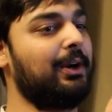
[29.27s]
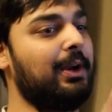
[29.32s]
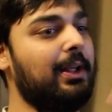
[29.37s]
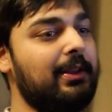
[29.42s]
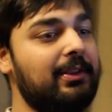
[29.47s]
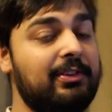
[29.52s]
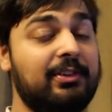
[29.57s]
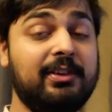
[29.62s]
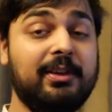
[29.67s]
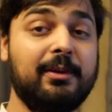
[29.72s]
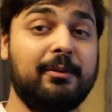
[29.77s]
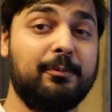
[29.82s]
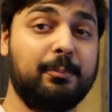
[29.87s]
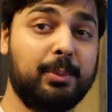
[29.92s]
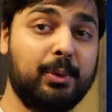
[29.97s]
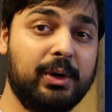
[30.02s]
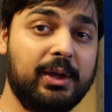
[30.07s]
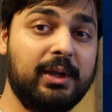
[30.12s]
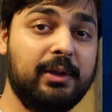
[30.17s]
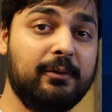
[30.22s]
Now, this is a
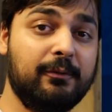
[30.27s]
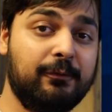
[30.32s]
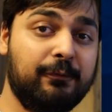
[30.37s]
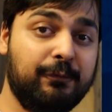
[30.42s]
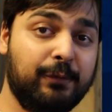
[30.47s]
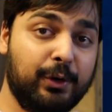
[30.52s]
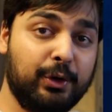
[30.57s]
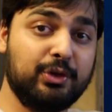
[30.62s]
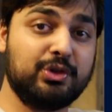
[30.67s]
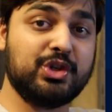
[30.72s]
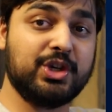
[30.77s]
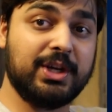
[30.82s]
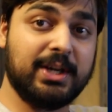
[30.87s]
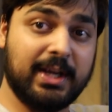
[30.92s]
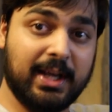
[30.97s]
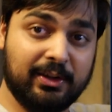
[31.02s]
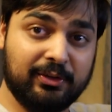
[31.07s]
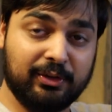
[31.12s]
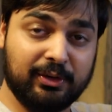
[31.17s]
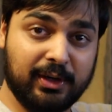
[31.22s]
pretty virgin
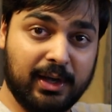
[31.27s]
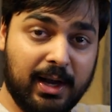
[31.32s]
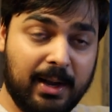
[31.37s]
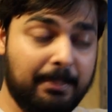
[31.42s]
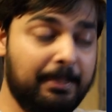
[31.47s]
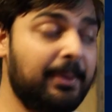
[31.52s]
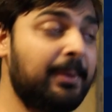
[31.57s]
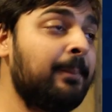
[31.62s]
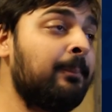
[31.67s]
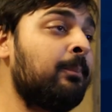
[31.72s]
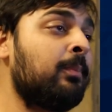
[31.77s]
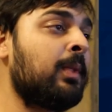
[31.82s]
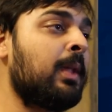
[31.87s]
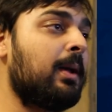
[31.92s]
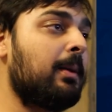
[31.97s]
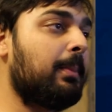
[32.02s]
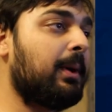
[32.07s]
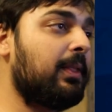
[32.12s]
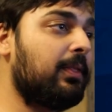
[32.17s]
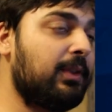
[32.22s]
desktop,
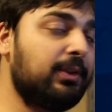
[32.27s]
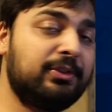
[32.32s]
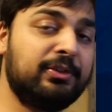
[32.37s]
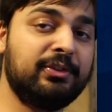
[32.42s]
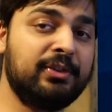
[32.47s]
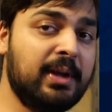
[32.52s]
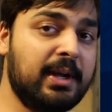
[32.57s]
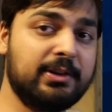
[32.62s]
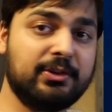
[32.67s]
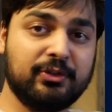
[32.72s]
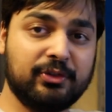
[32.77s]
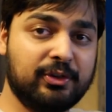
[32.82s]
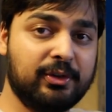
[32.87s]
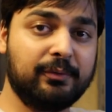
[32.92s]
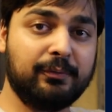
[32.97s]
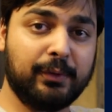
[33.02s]
but this is not just a